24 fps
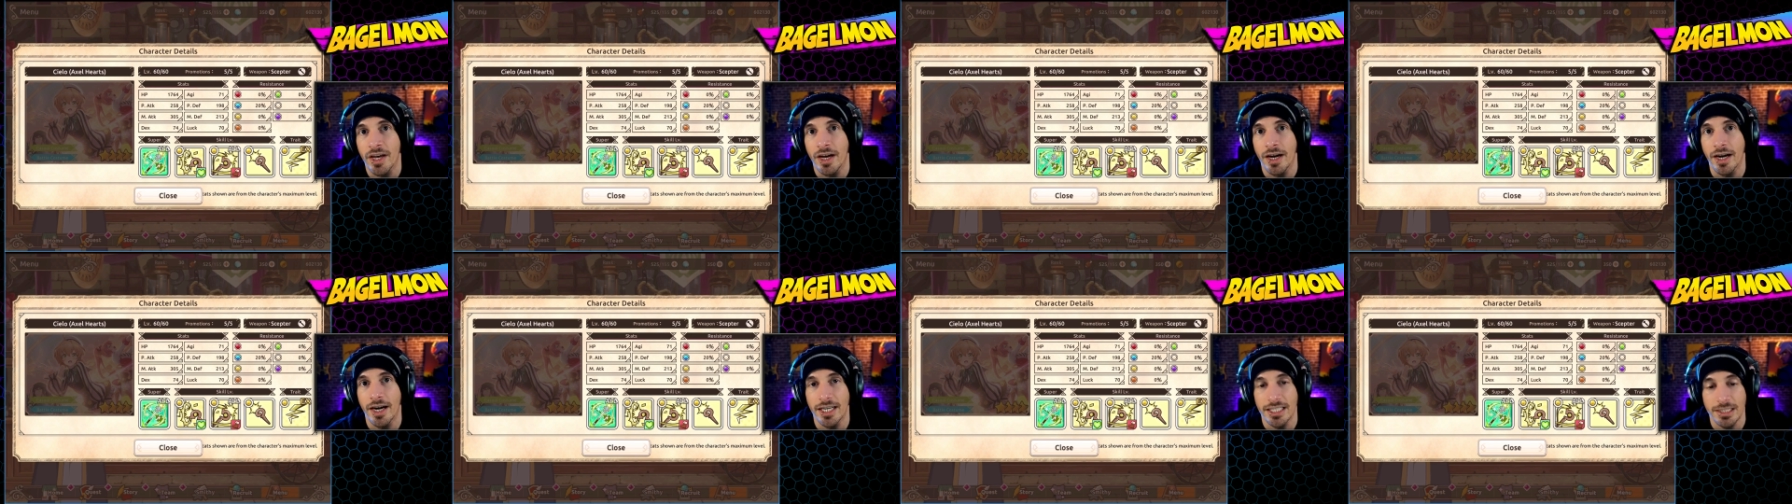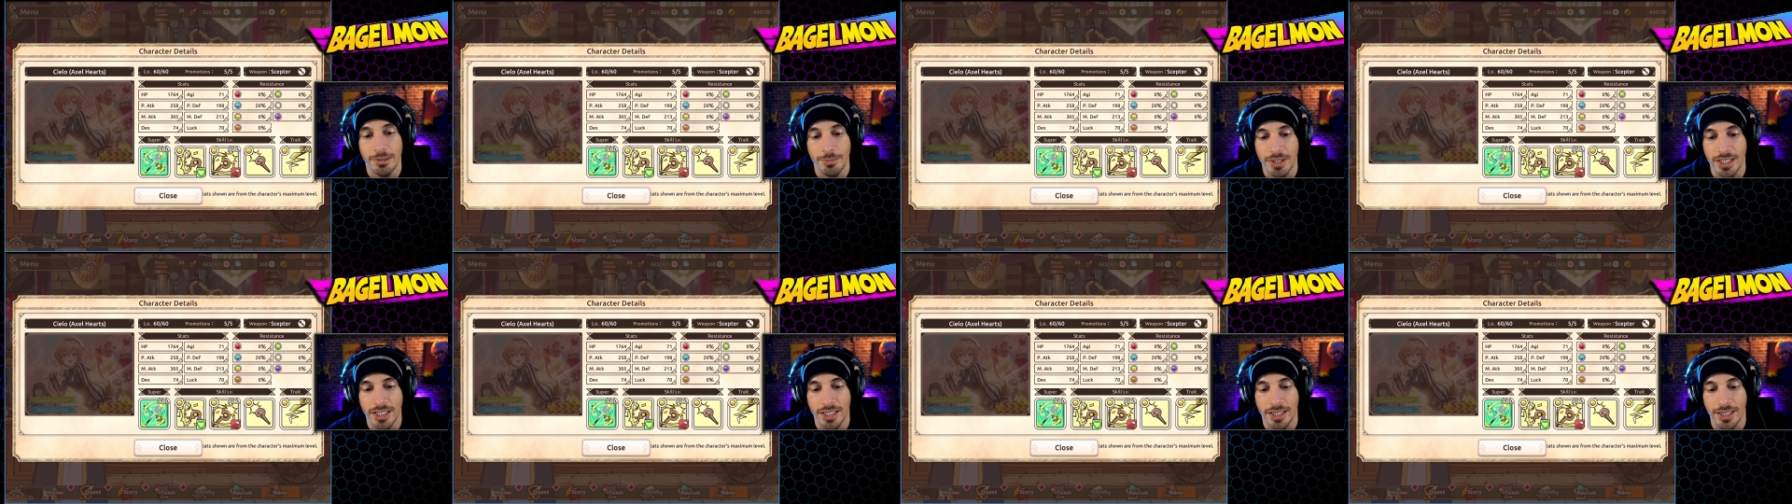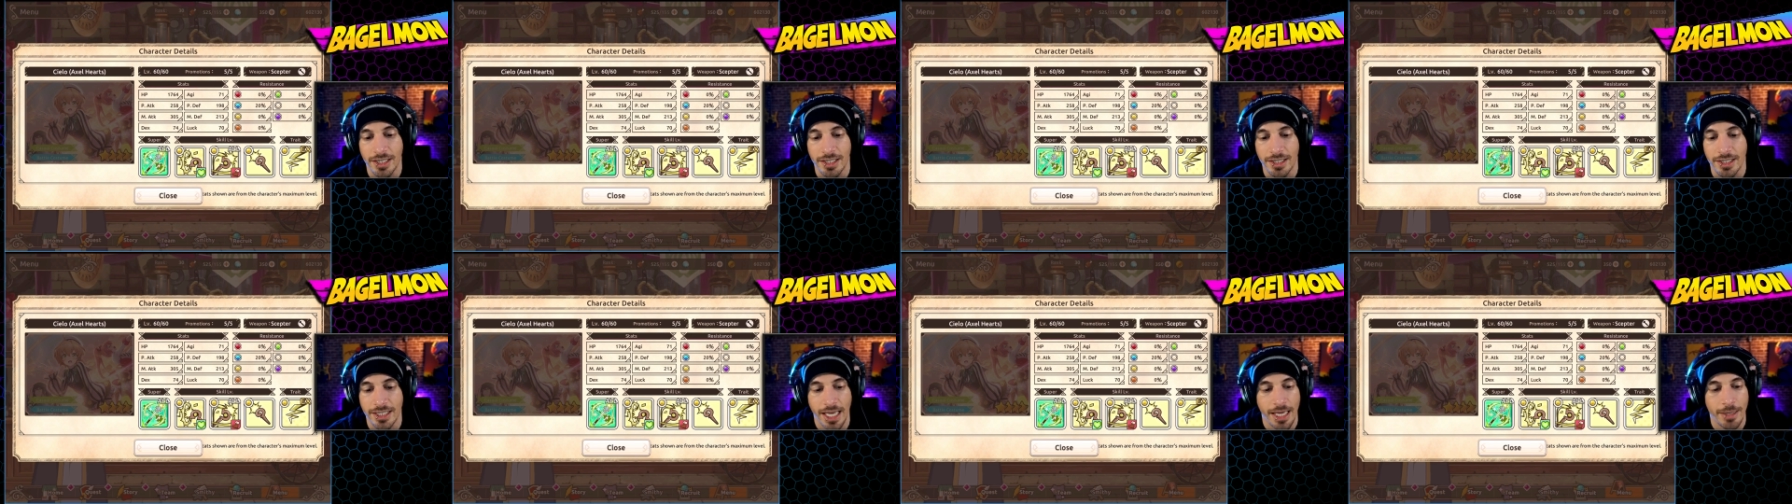at the beginning
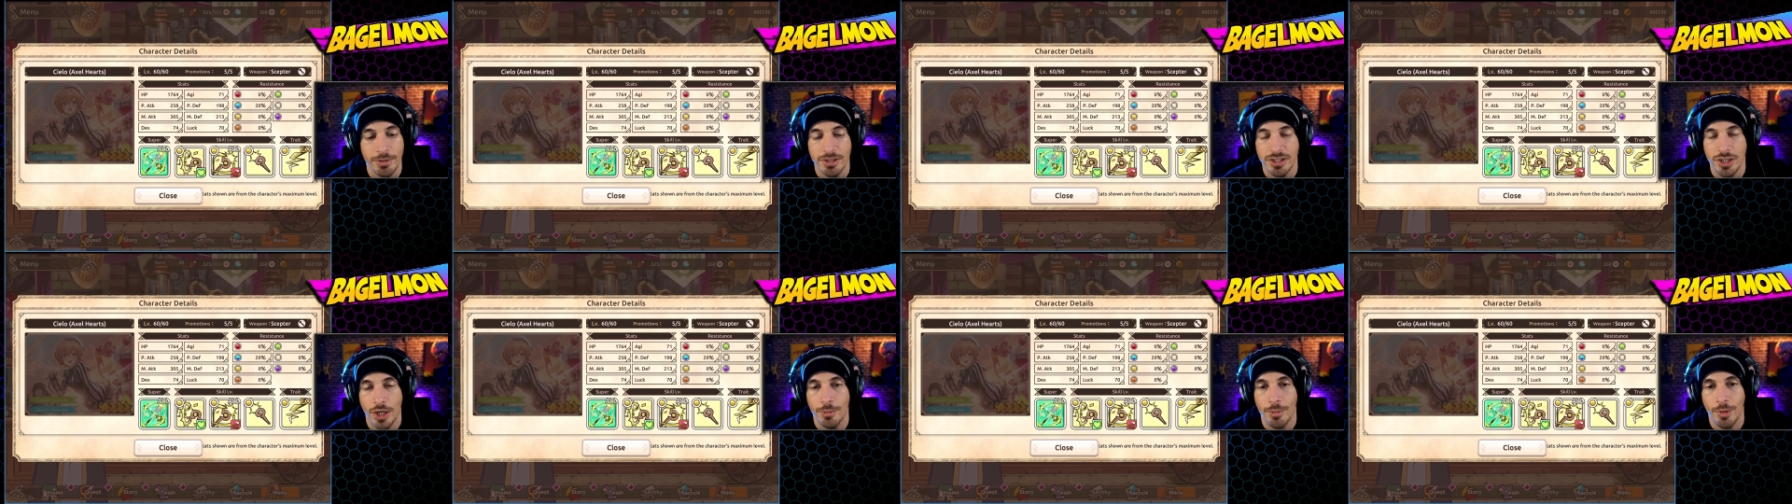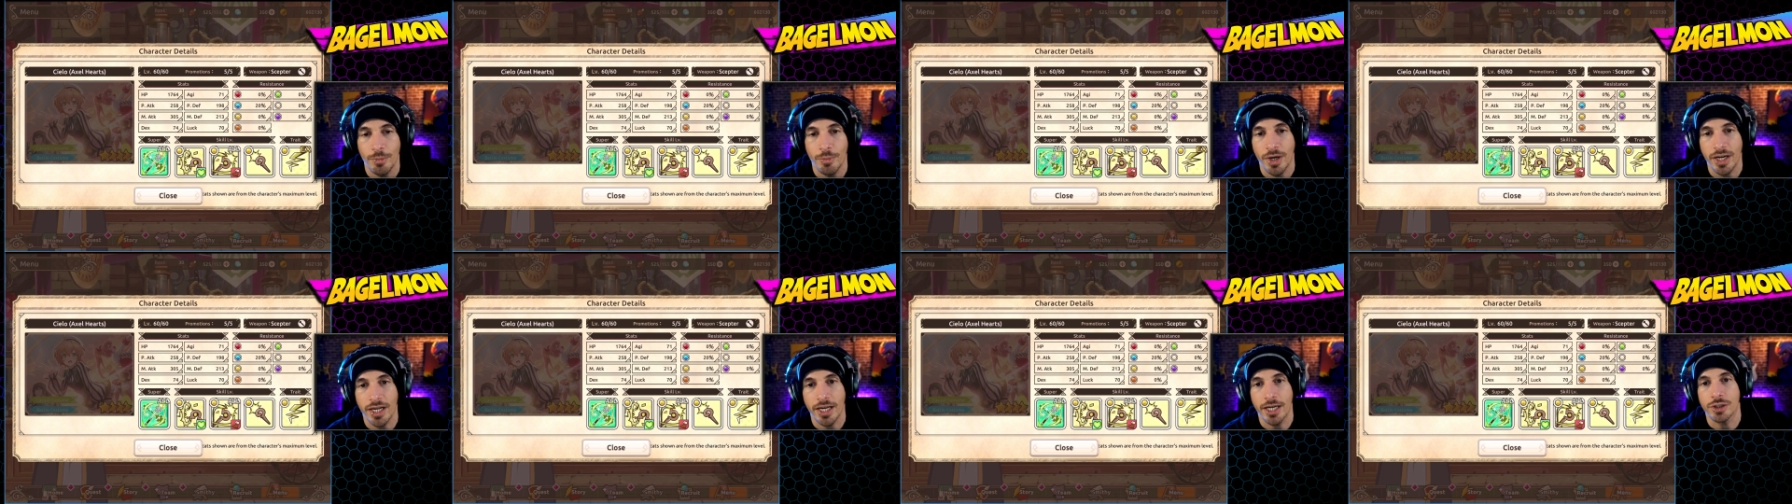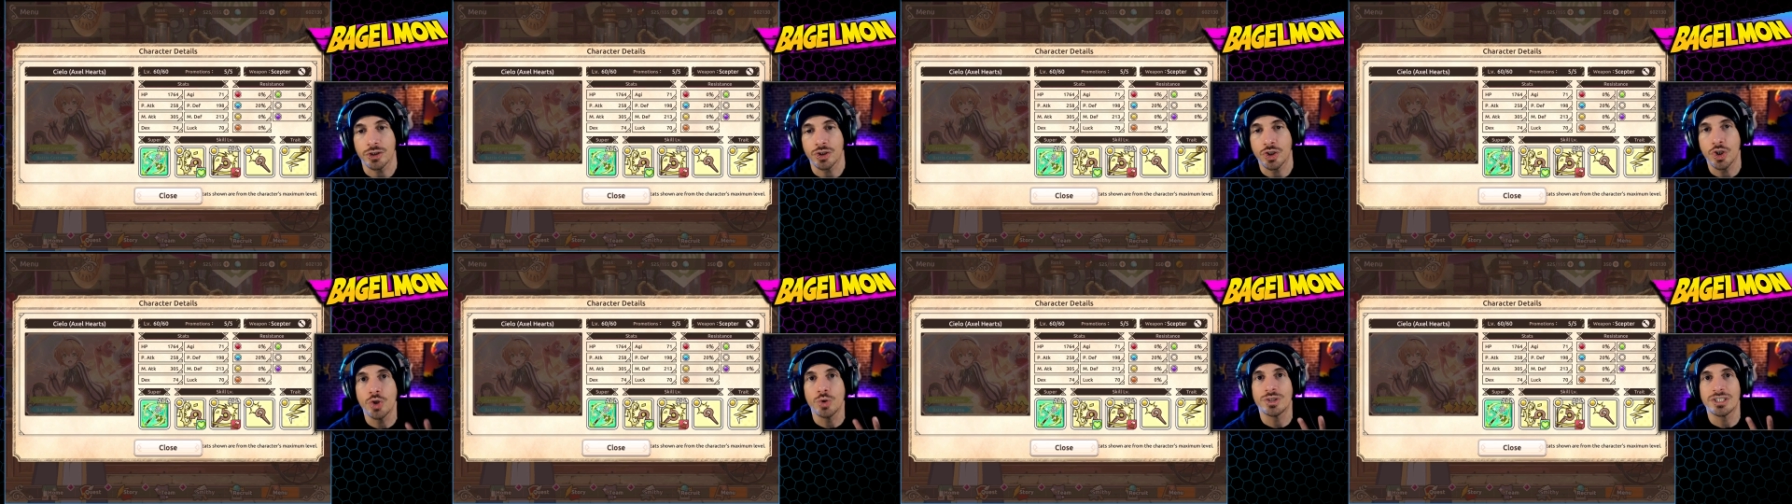of the game, because I remember I
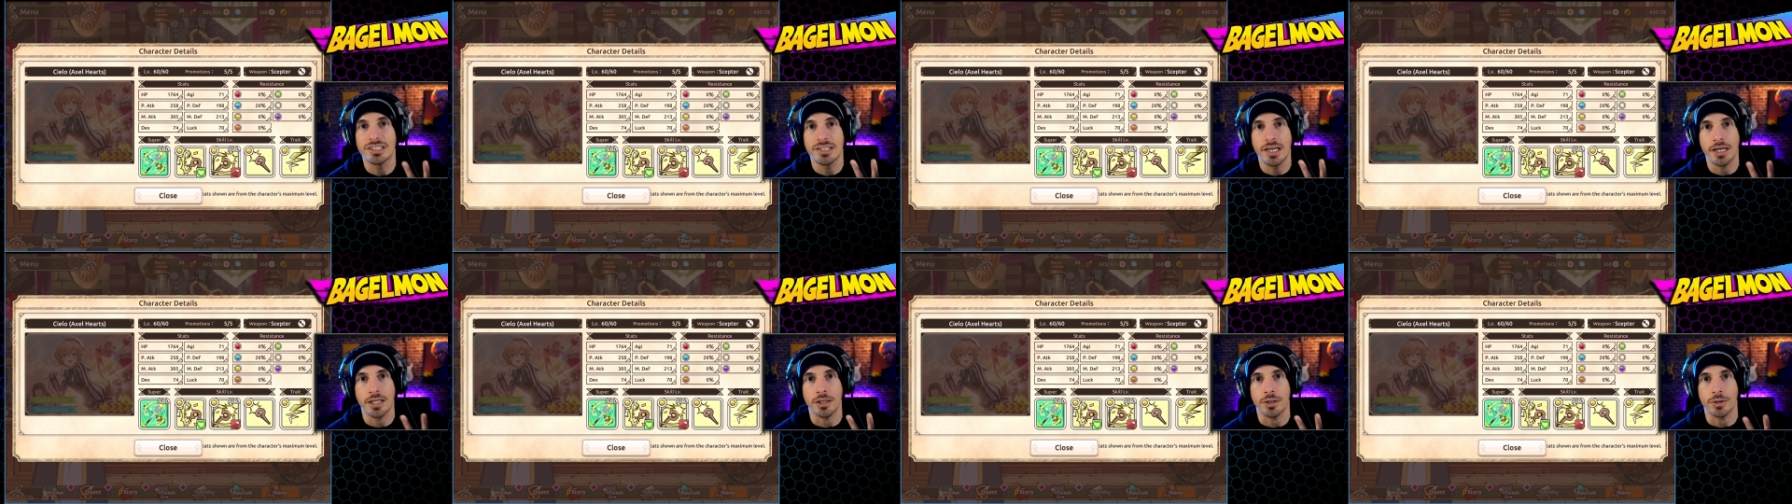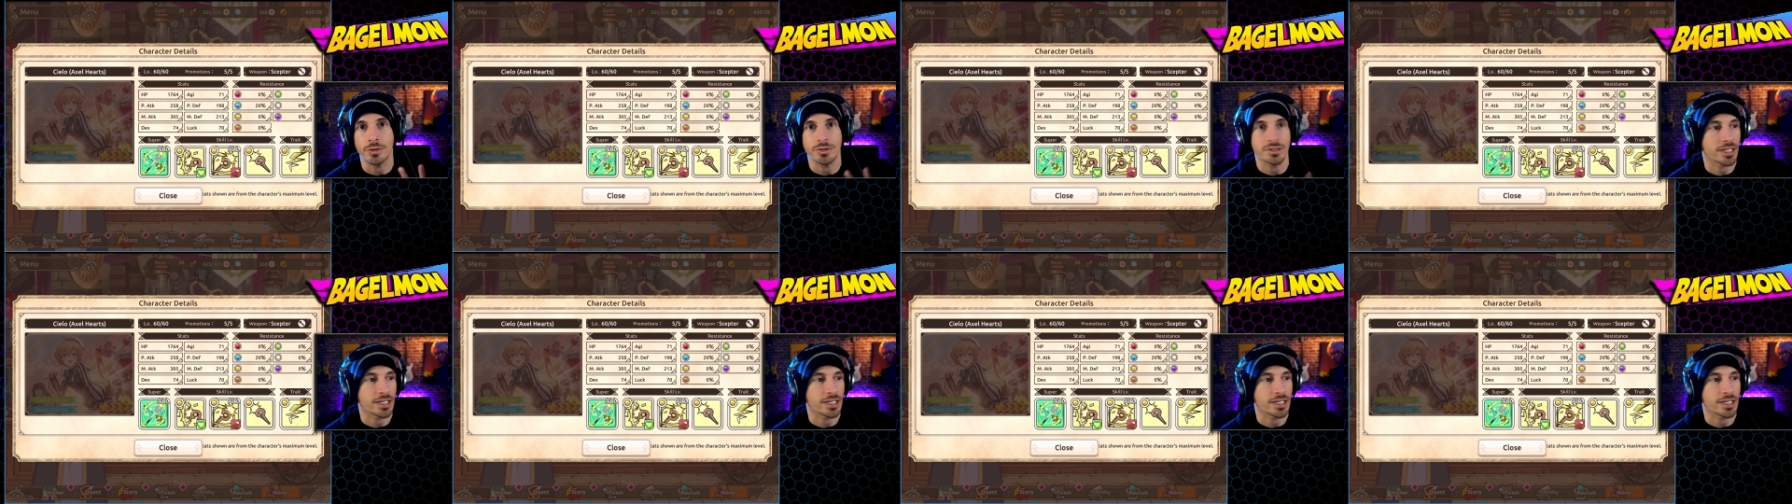got 2 Cielos.